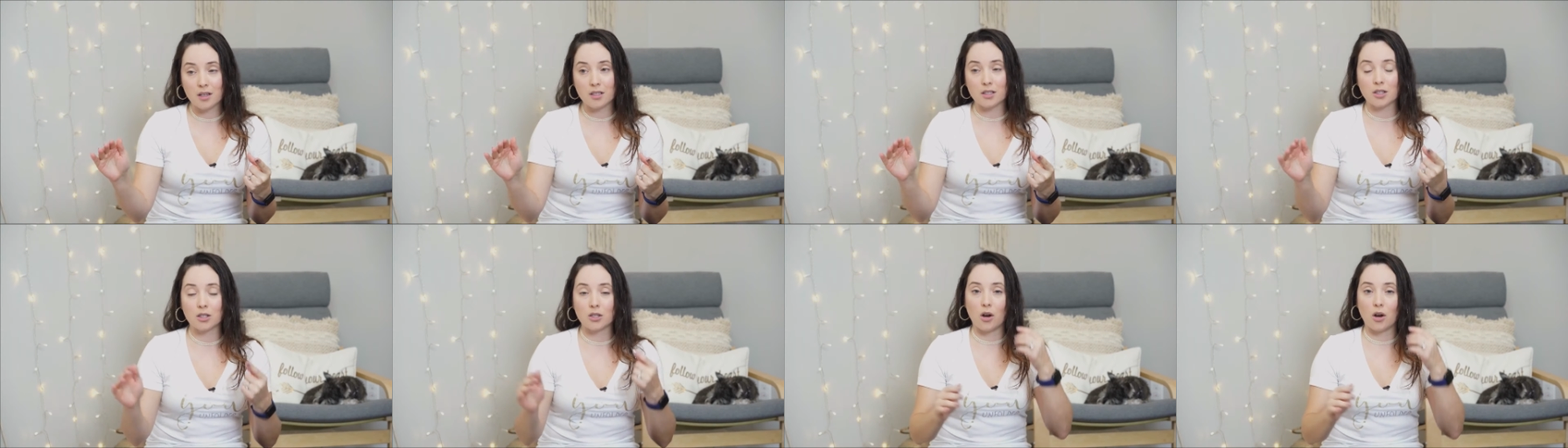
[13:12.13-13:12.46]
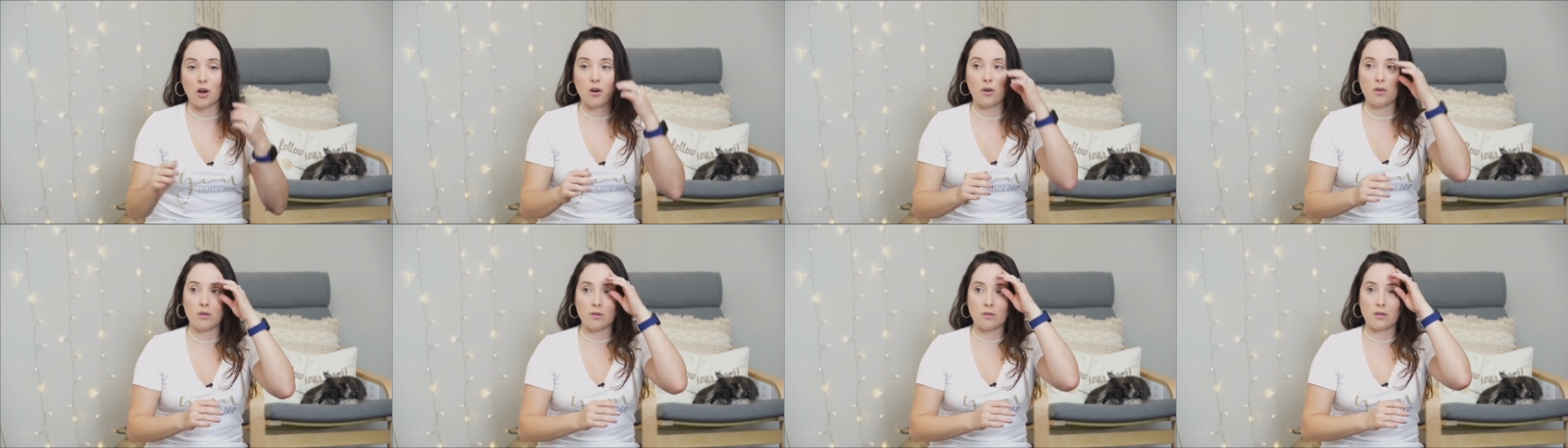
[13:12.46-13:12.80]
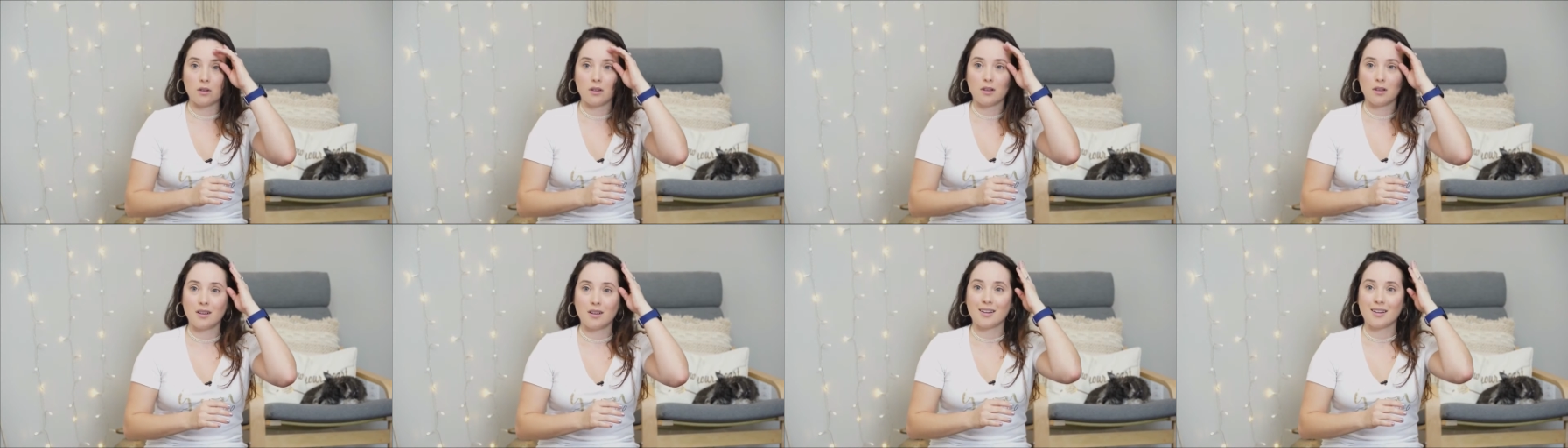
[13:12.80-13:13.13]

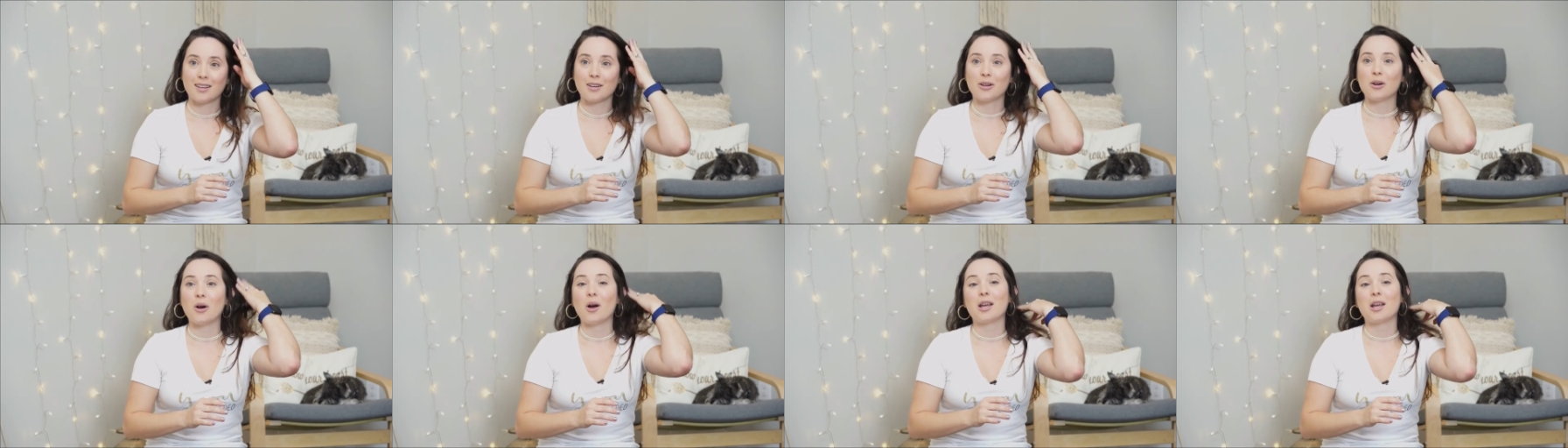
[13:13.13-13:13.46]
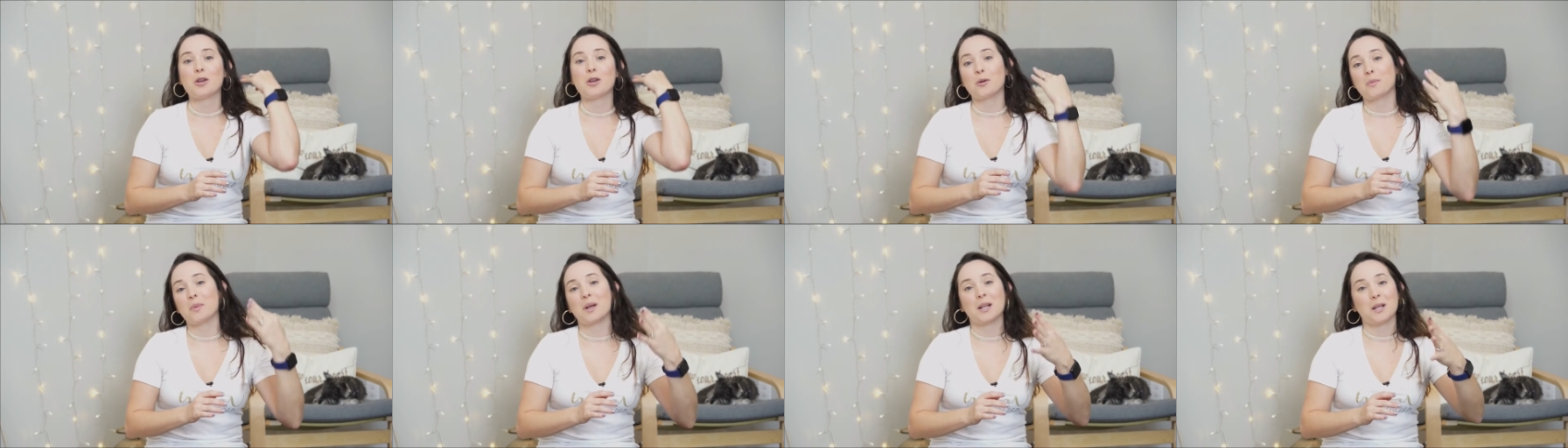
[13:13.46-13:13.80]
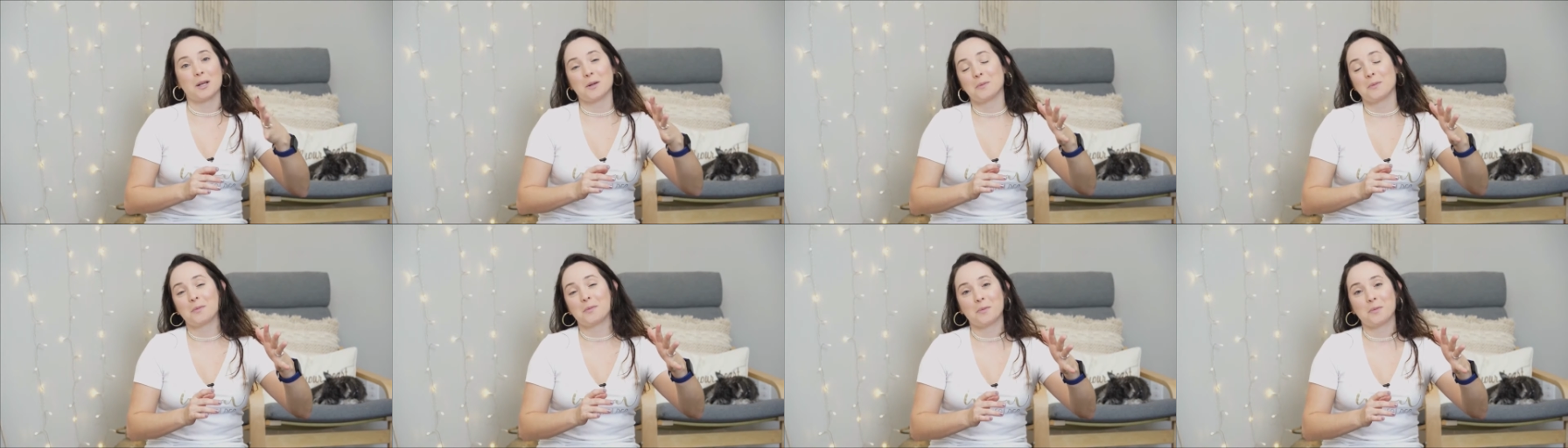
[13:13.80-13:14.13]
So, I hear
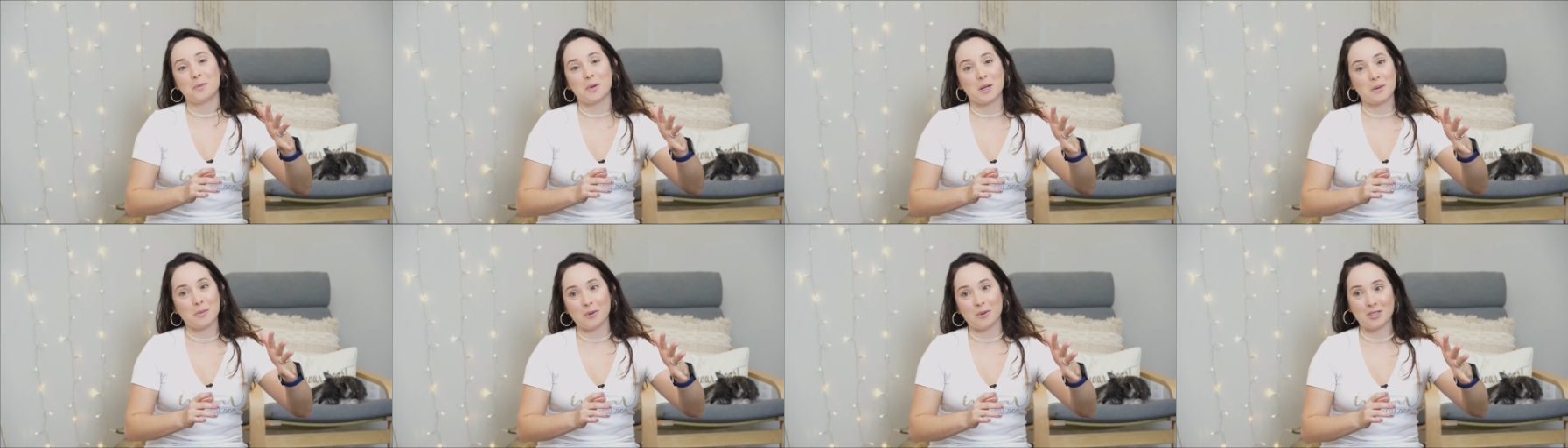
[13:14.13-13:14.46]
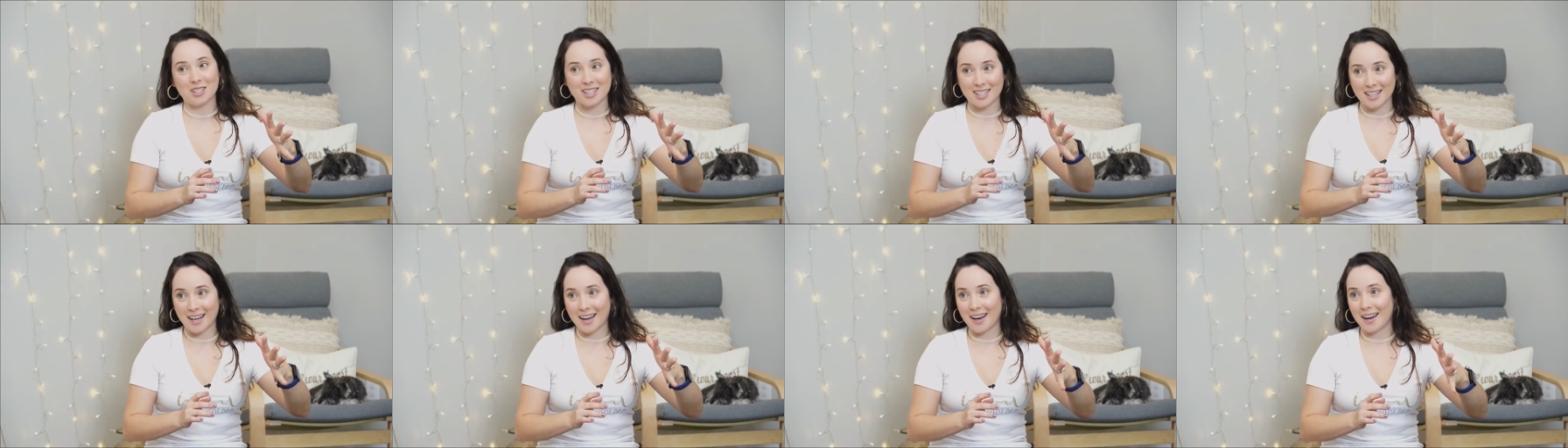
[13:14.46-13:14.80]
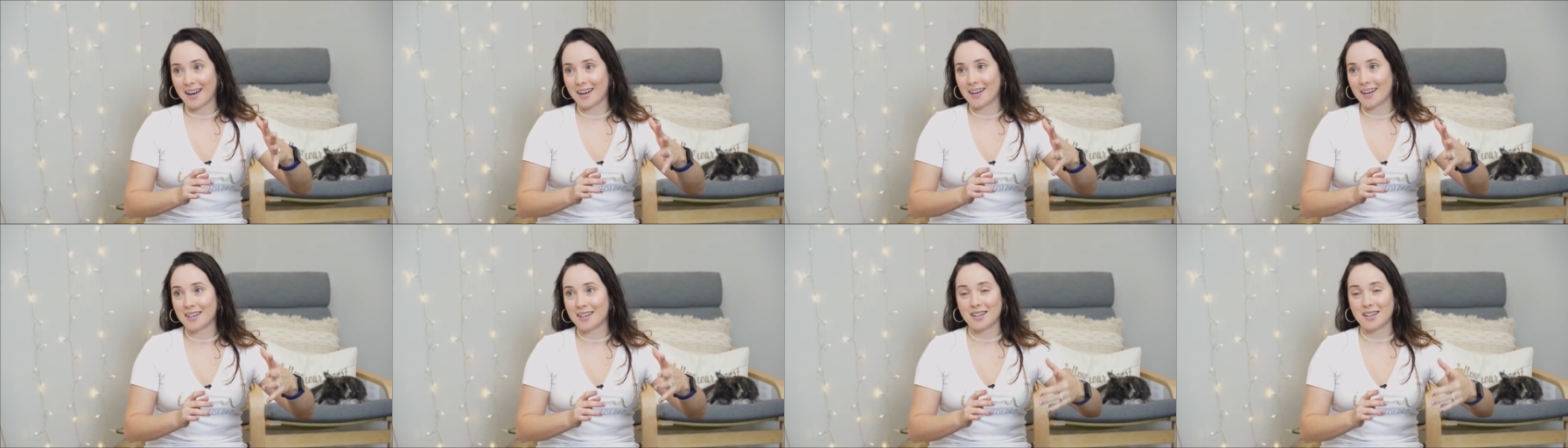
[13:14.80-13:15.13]
many people
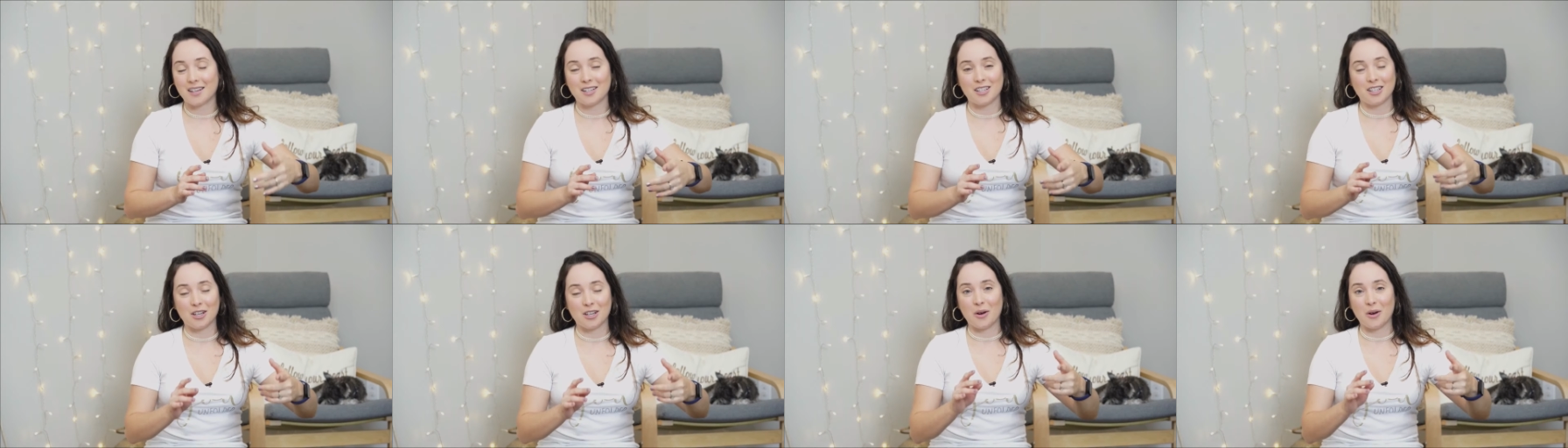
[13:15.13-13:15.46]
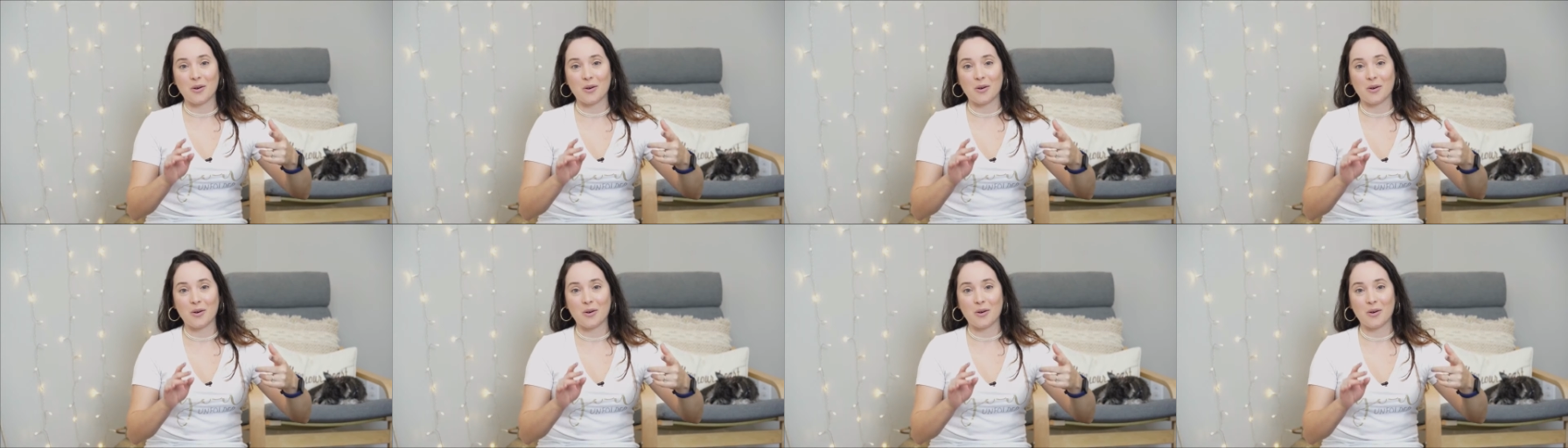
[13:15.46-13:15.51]
say,